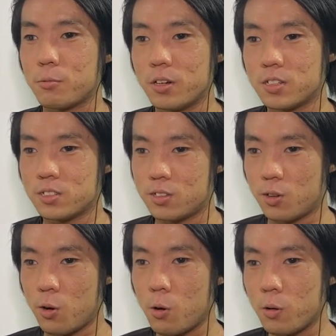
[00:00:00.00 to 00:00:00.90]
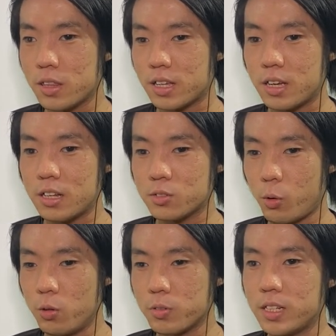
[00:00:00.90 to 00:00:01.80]
I'm gonna slow the
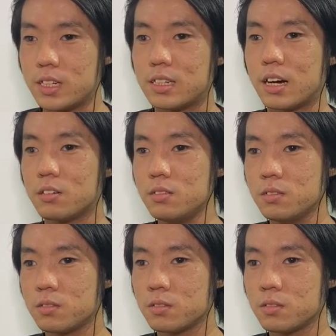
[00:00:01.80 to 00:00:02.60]
screen reader down.